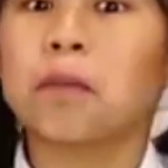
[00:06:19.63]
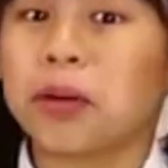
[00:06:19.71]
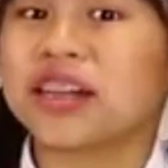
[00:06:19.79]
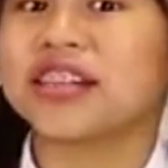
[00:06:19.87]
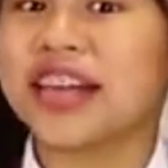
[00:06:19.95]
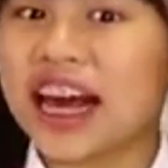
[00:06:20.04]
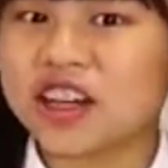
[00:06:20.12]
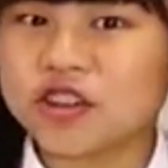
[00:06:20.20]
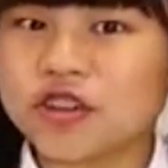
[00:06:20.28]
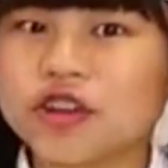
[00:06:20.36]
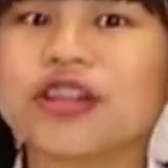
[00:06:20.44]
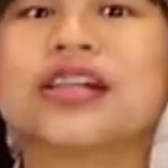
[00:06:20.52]
but the
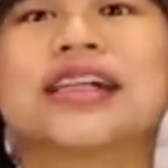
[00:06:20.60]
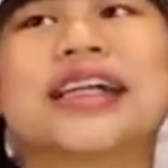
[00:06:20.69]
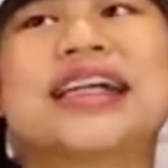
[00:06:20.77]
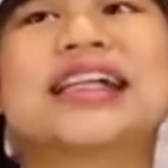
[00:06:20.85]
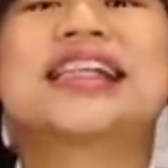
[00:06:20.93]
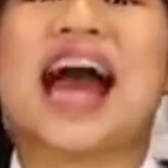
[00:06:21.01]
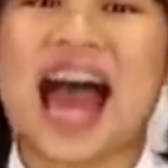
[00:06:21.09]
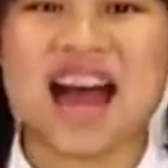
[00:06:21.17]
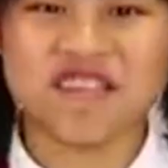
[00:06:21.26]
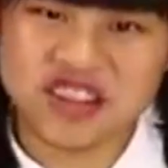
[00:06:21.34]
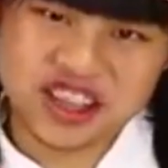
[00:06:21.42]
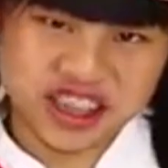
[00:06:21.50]
texture is
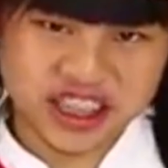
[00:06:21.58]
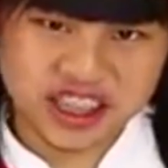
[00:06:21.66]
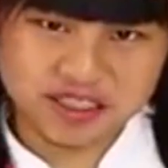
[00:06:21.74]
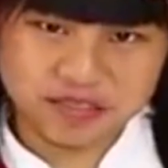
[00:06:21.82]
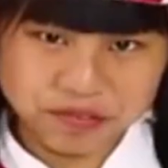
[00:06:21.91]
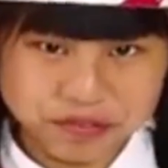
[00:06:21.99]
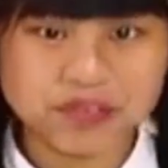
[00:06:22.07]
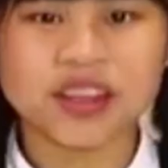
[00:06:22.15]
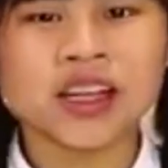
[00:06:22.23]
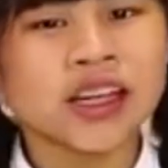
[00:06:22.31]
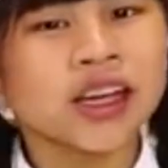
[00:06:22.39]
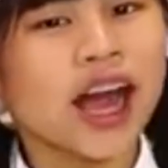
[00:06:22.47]
heavenly.
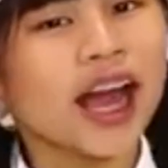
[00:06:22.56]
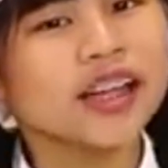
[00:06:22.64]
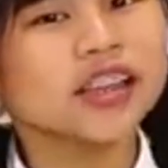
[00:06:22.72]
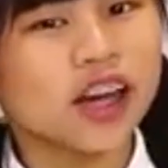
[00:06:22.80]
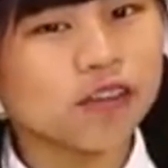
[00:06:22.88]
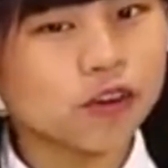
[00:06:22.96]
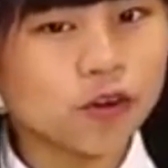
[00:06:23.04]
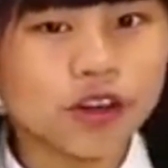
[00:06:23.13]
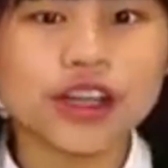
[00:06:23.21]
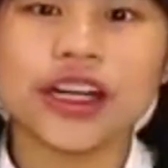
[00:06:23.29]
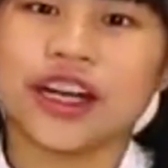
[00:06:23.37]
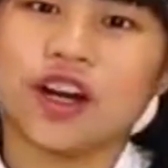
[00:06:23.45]
I love
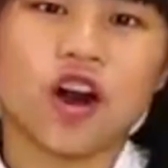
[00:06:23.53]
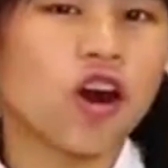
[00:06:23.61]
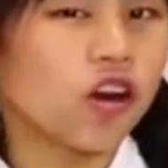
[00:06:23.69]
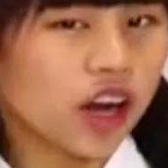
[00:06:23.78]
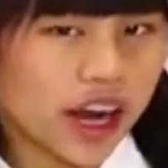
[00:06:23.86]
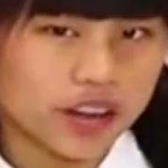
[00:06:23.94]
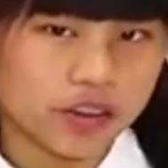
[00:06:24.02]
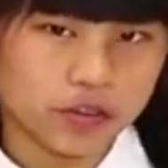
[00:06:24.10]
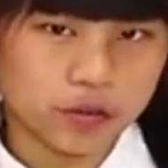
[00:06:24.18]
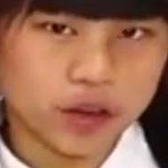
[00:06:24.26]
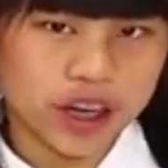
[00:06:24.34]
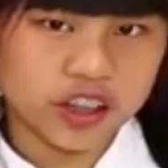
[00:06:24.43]
corn in all kinds of